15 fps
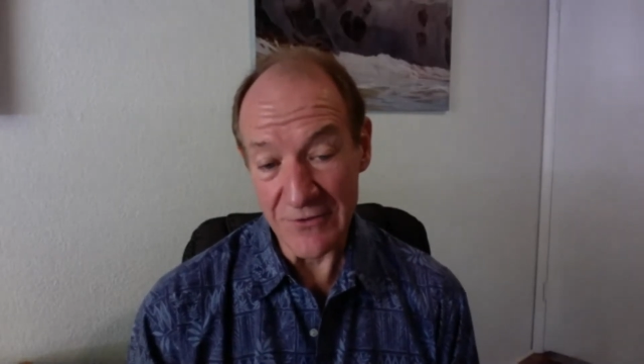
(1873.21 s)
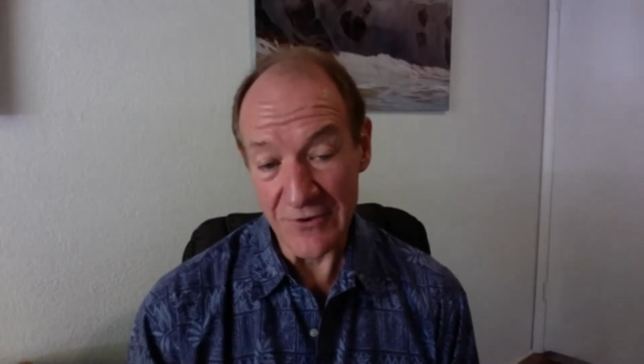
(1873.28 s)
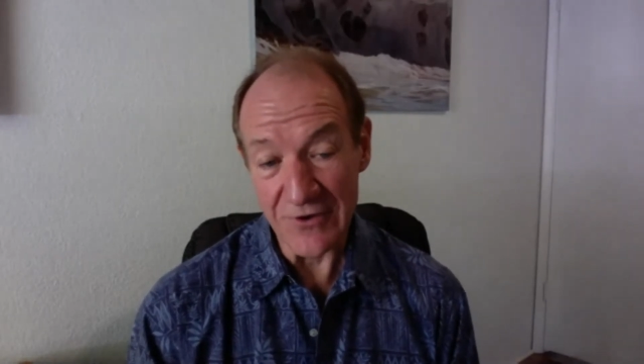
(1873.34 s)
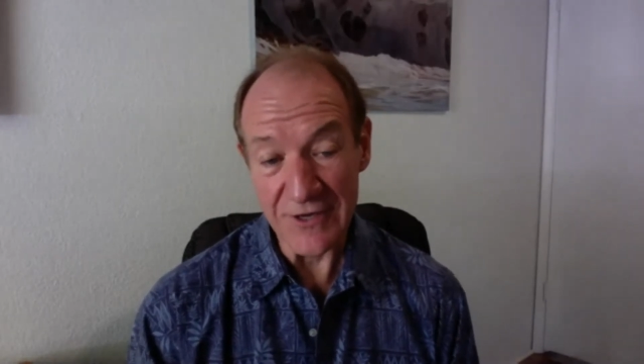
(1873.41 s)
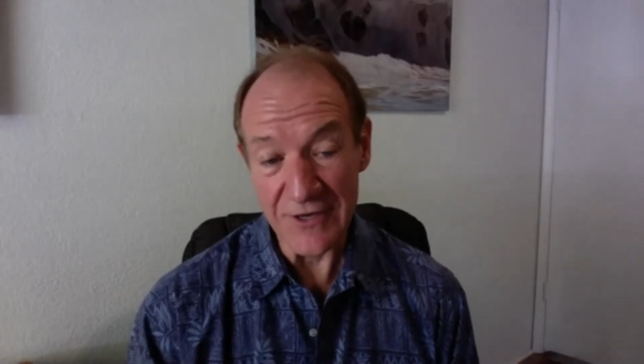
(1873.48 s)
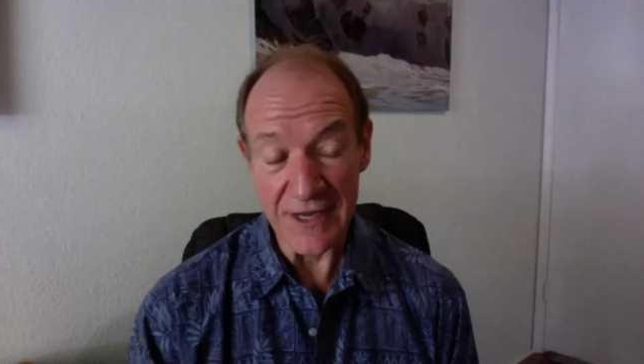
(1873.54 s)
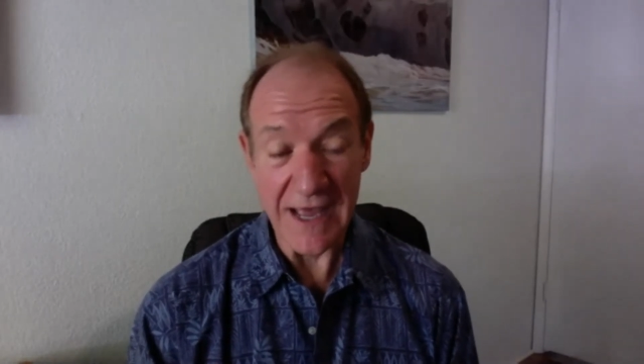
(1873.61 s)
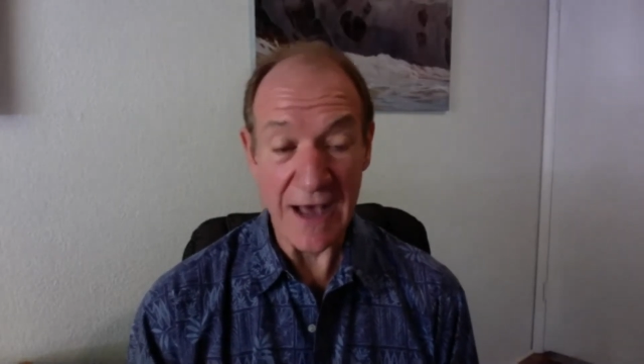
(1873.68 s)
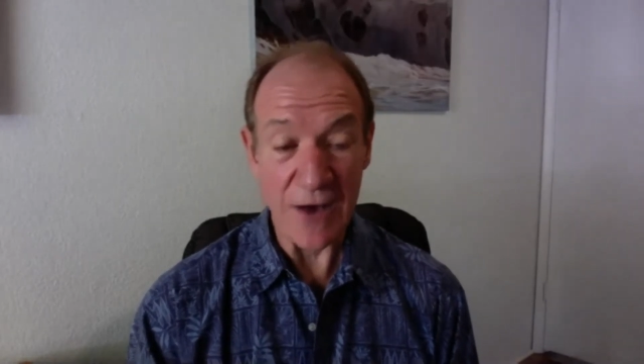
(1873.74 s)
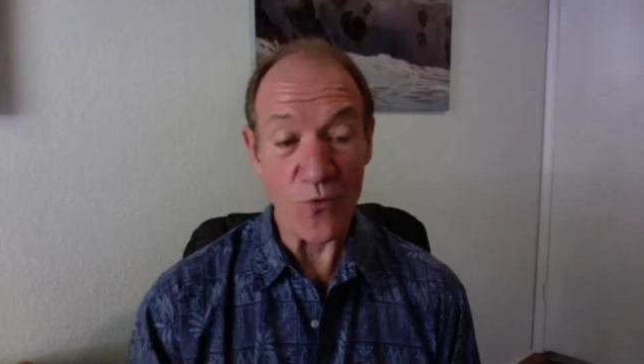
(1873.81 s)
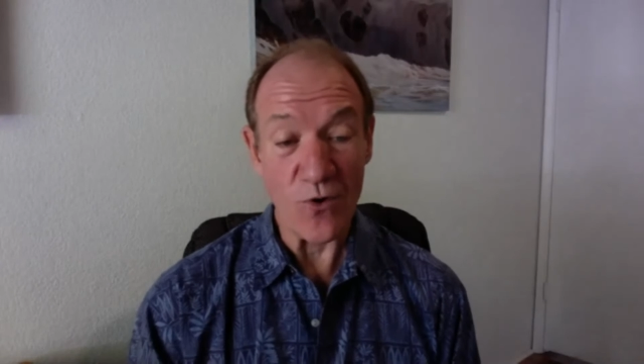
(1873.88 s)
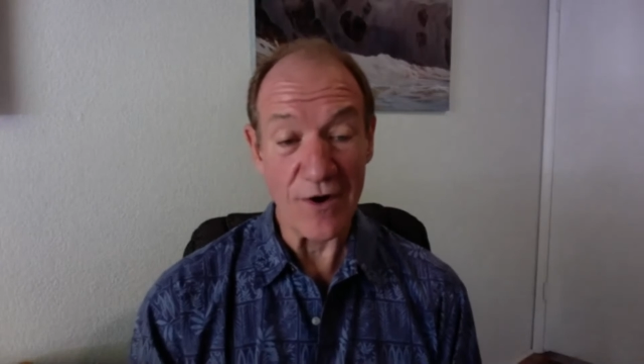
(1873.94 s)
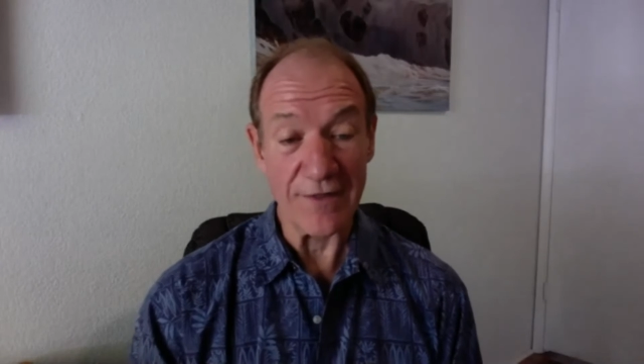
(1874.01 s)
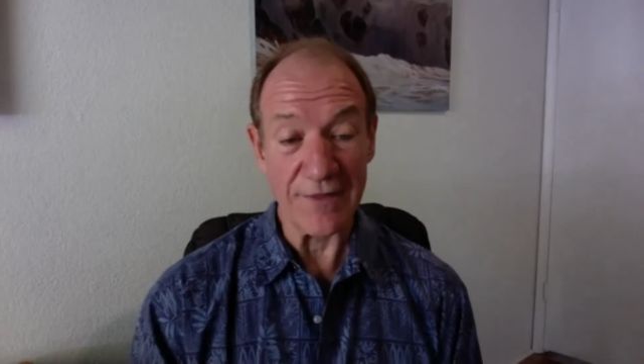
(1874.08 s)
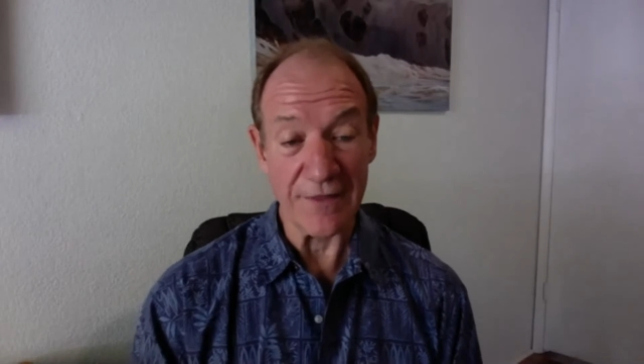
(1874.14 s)
look, you got
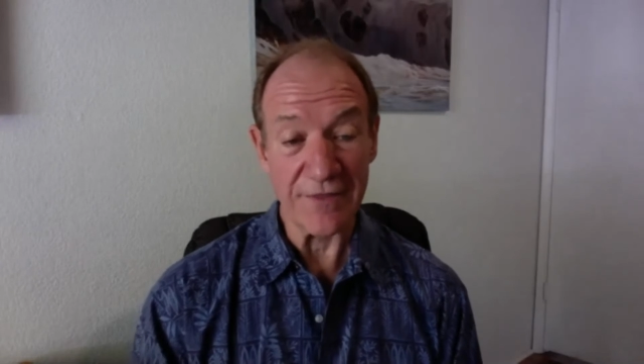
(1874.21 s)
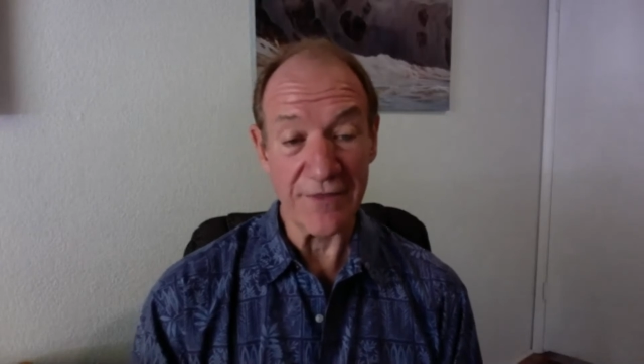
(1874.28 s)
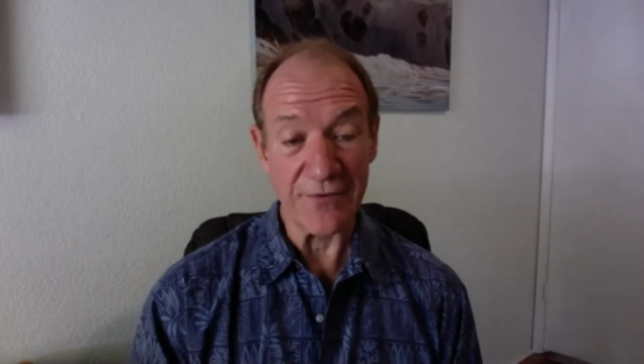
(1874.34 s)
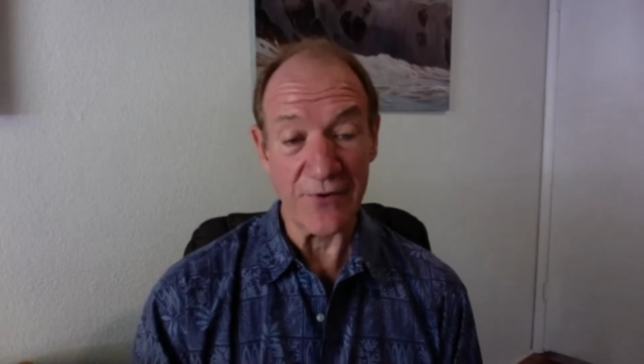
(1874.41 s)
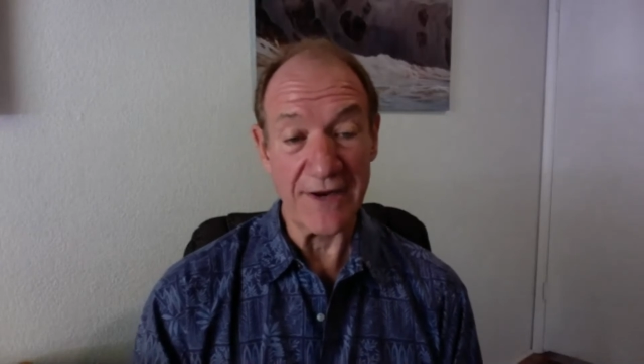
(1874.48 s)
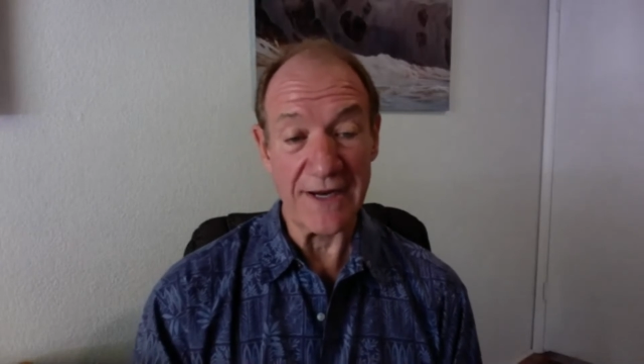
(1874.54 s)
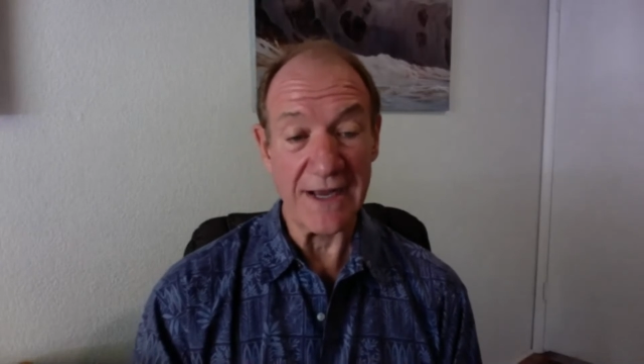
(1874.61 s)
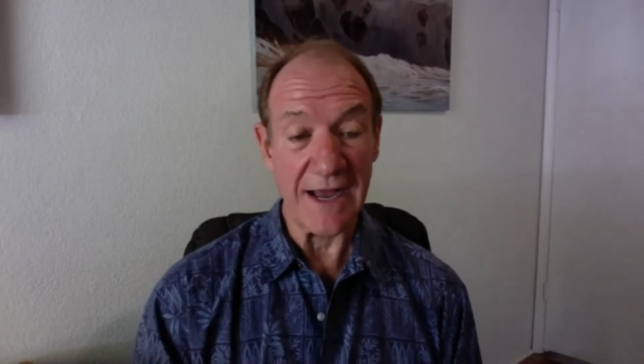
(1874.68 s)
one of the 3.